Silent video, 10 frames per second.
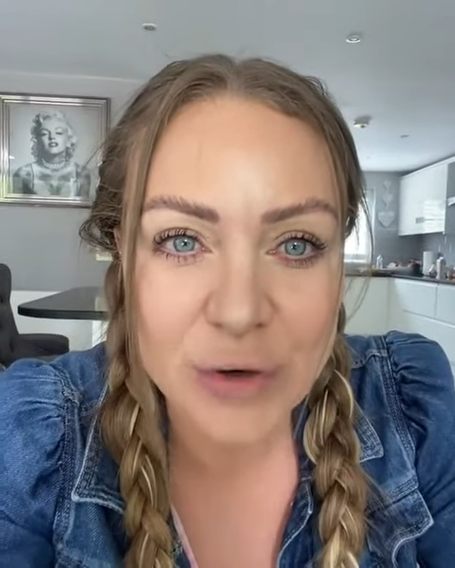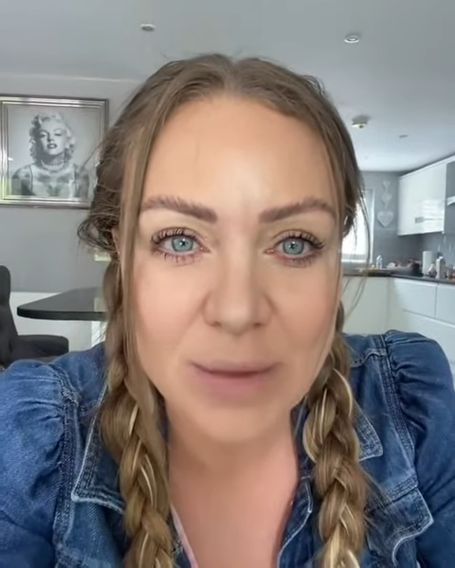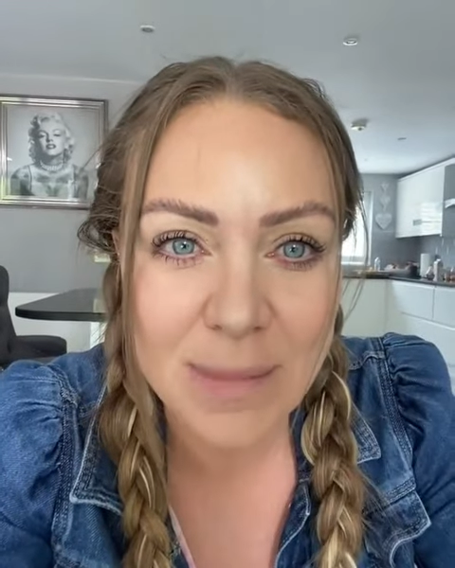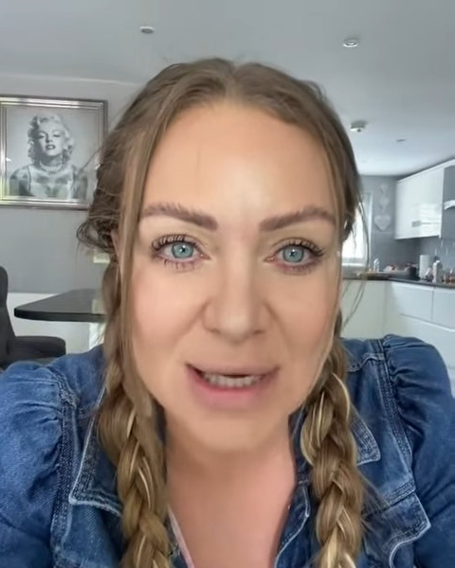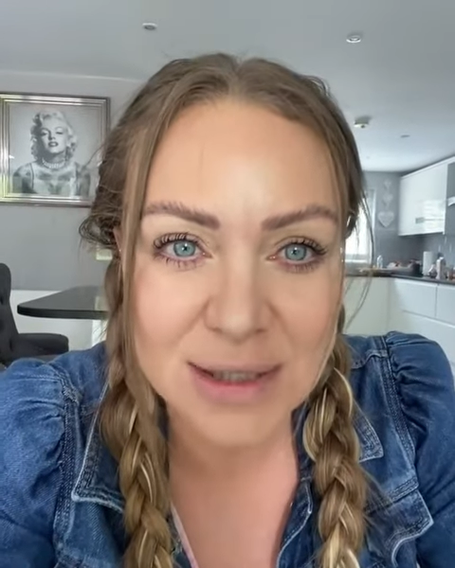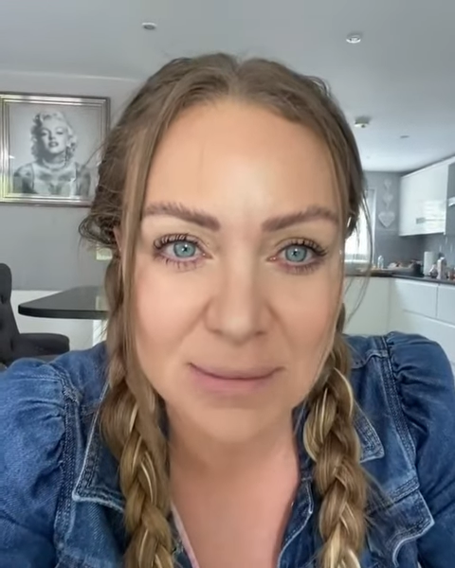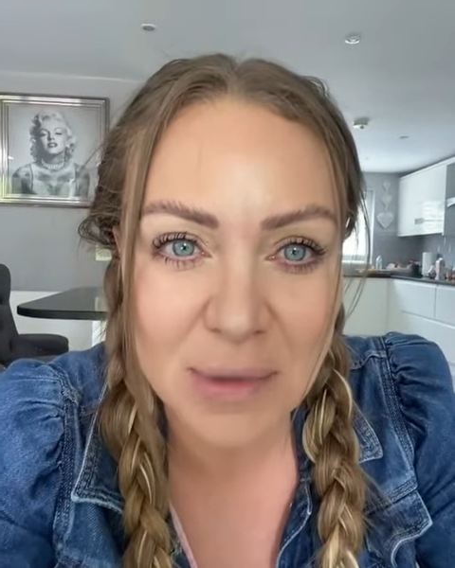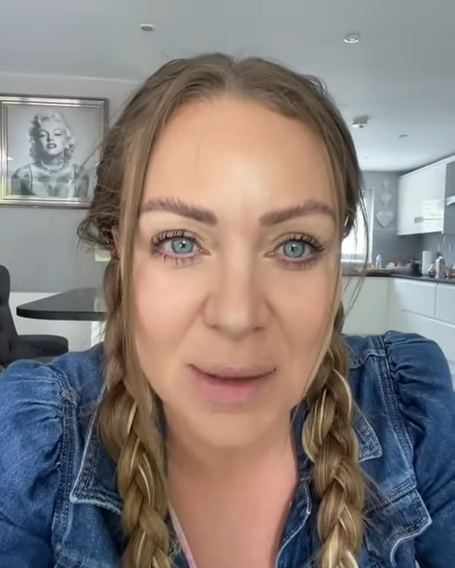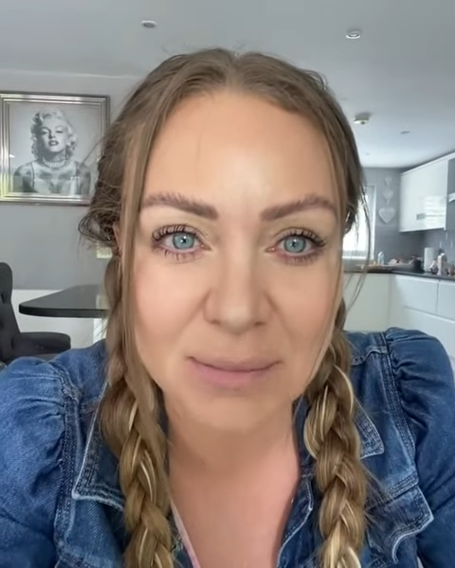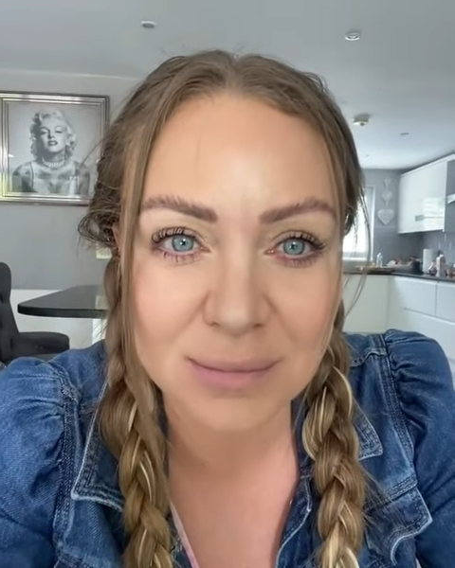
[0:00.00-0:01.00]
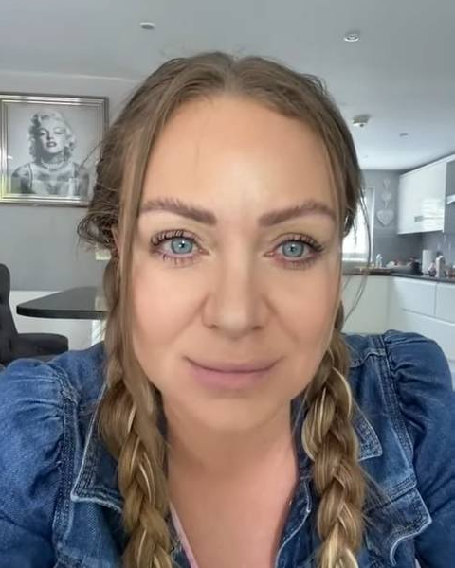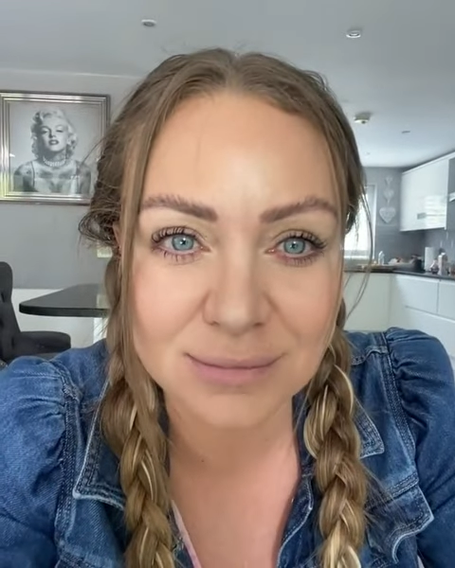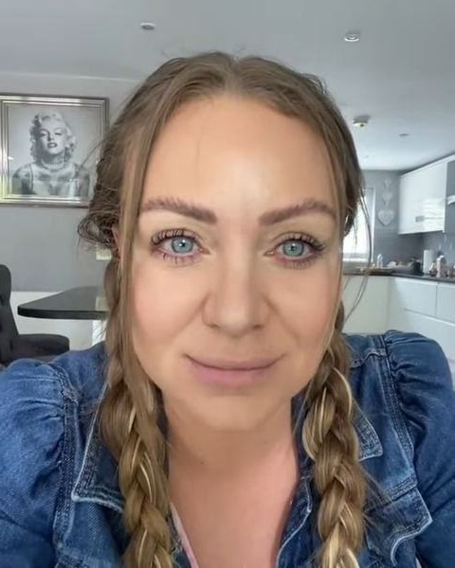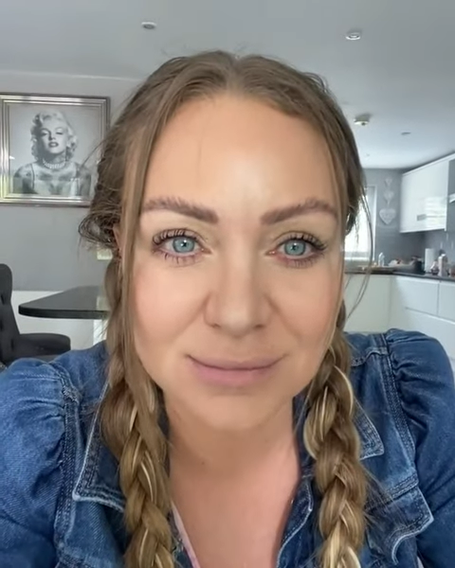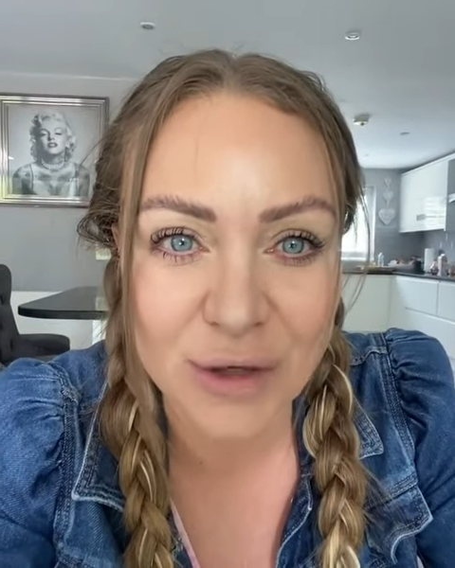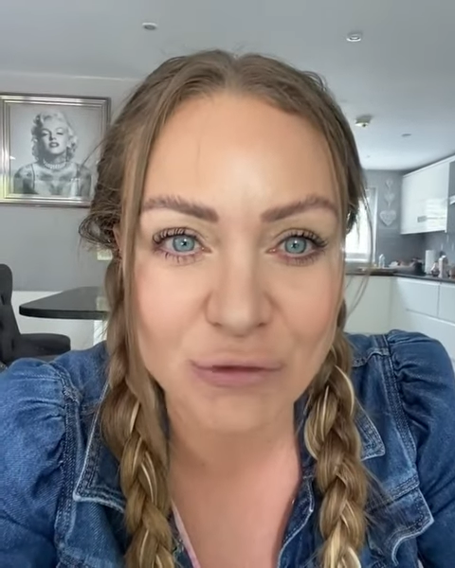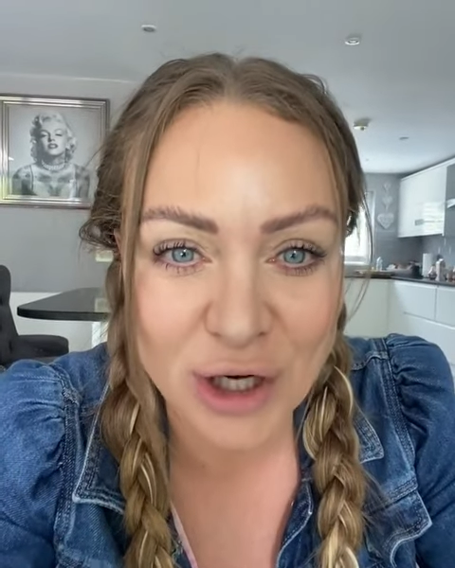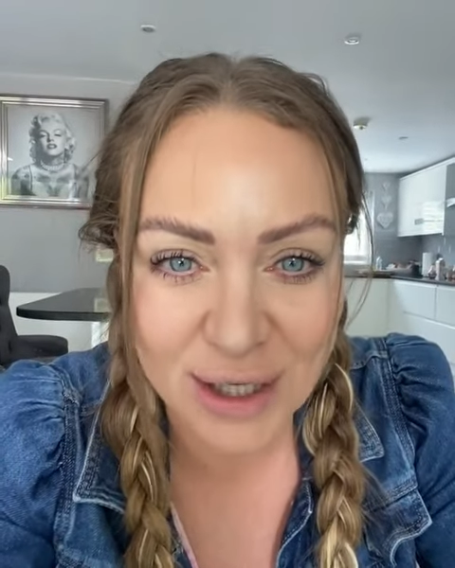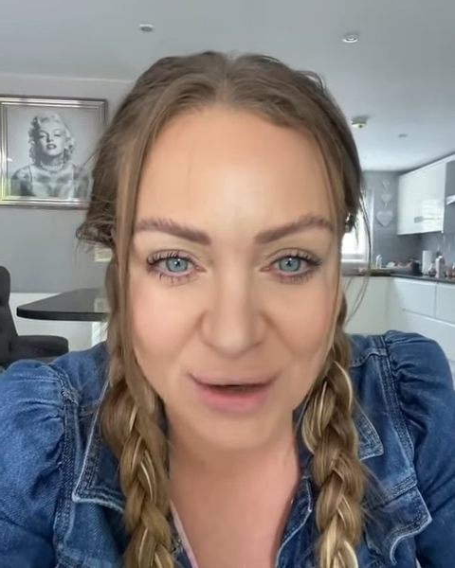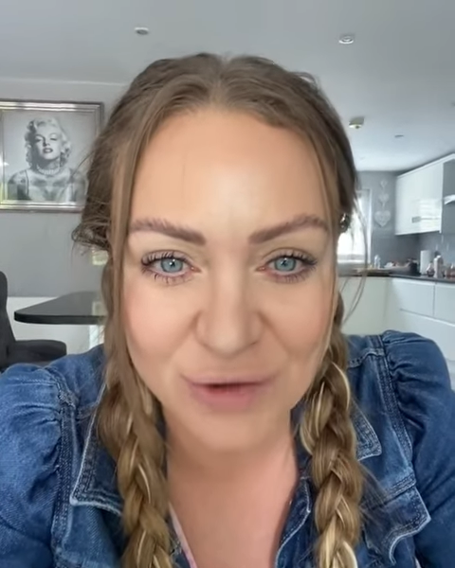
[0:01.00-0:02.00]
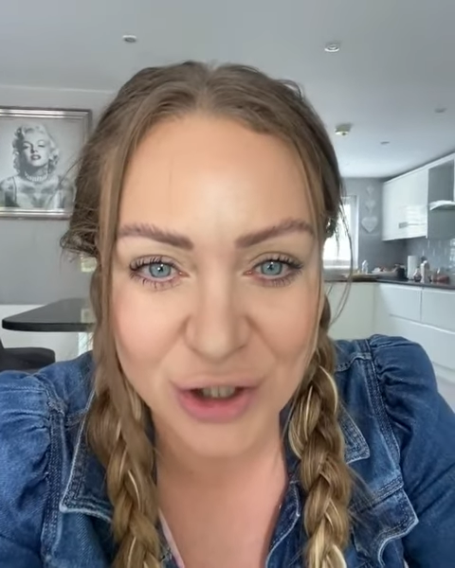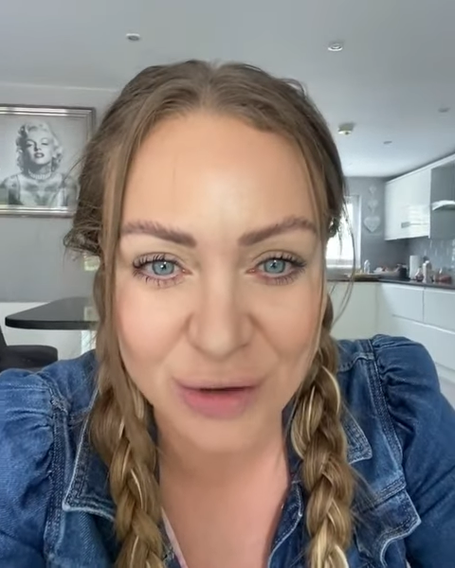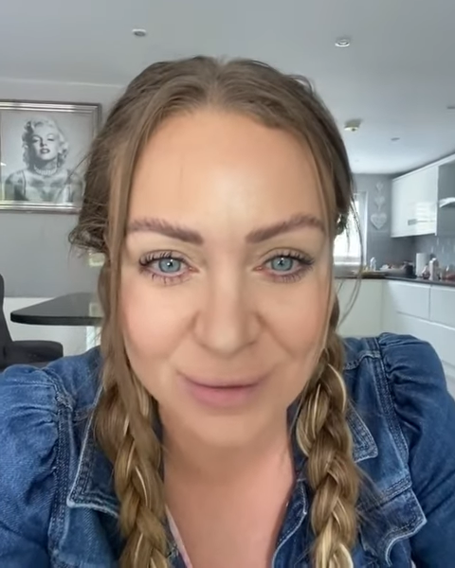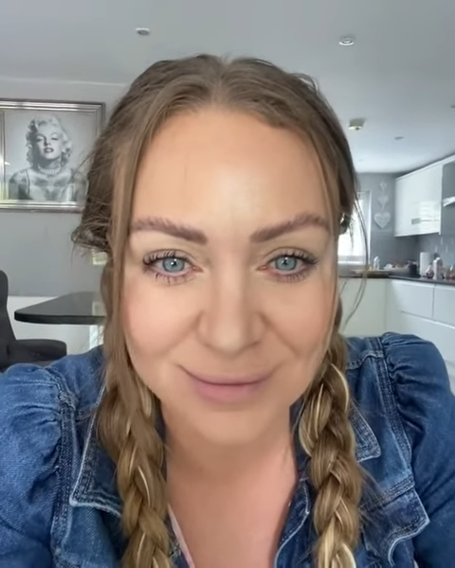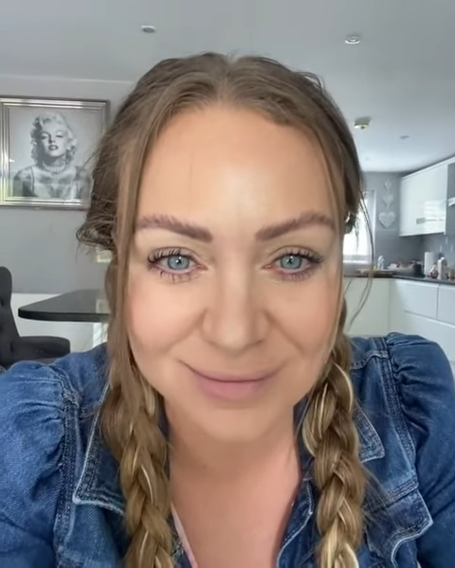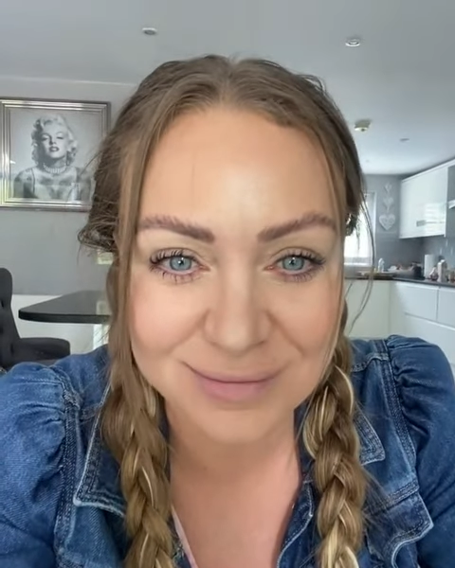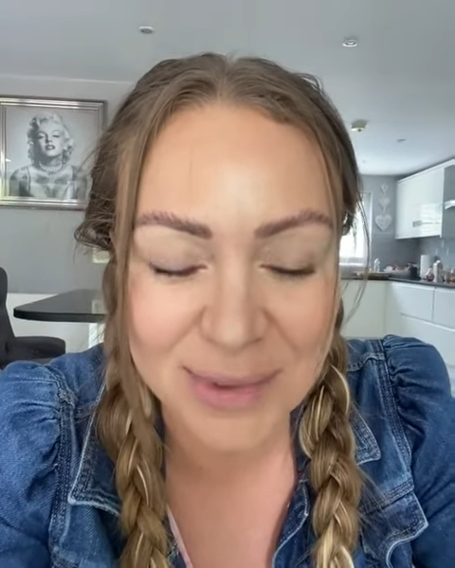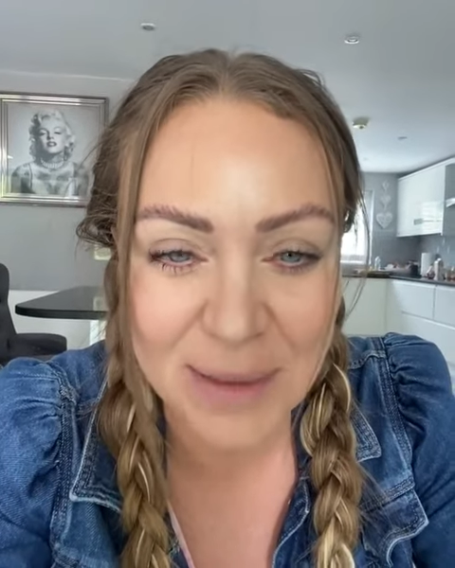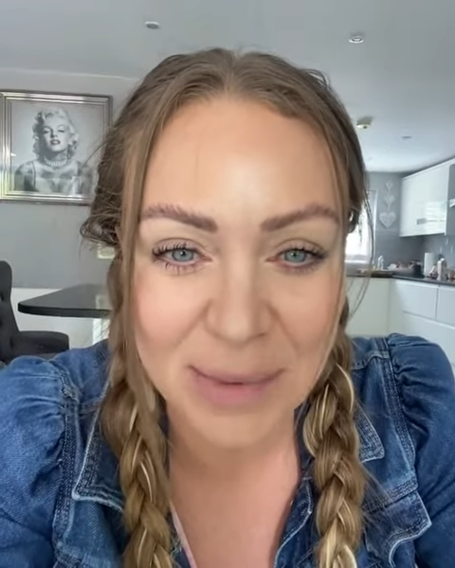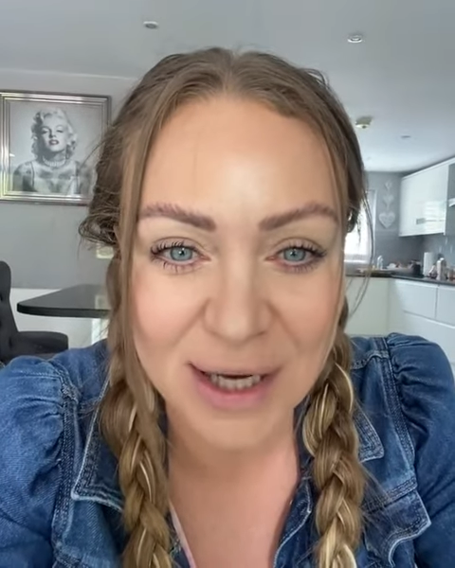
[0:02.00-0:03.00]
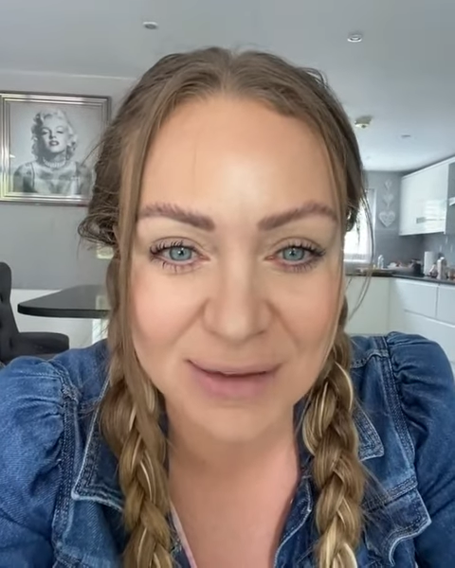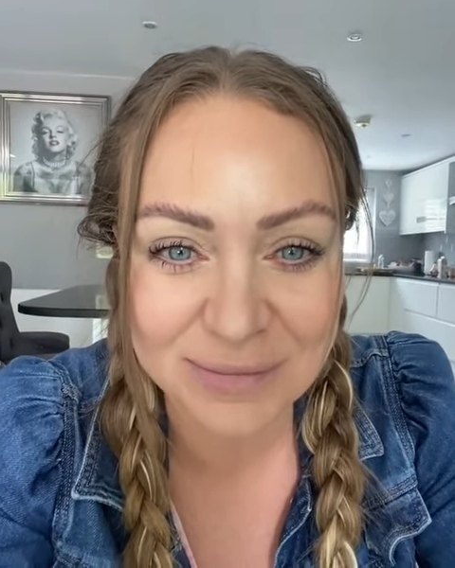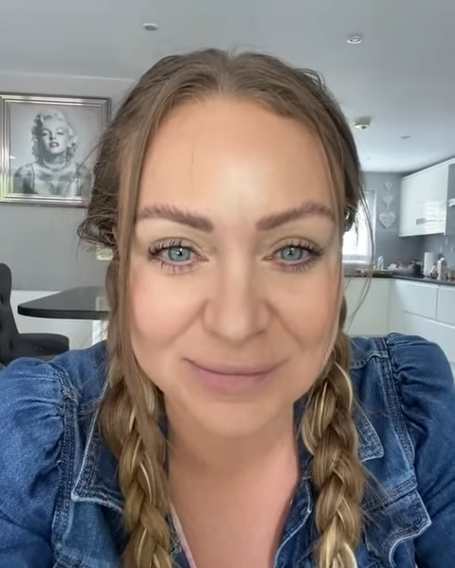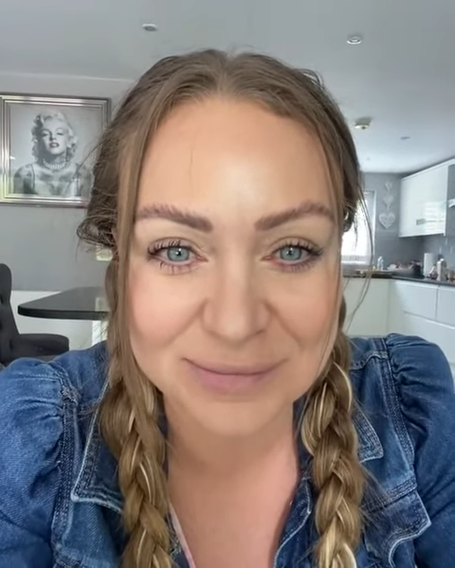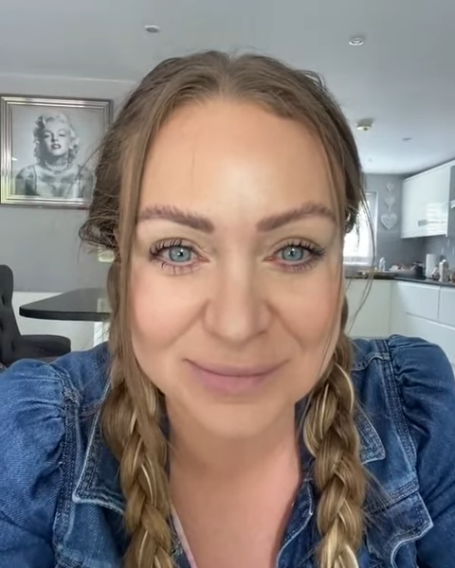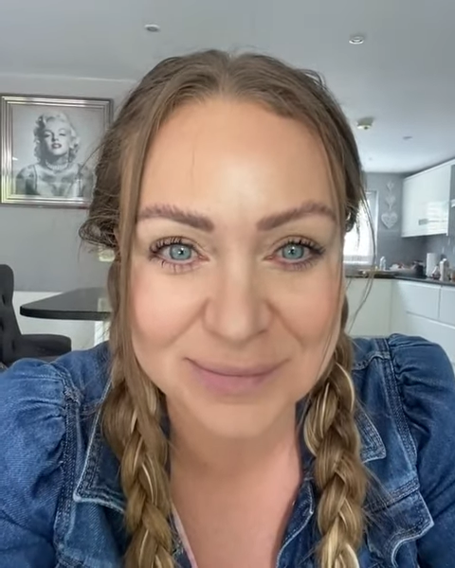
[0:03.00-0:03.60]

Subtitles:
You're an amazing mum. And Rocky loves you. Bye-bye.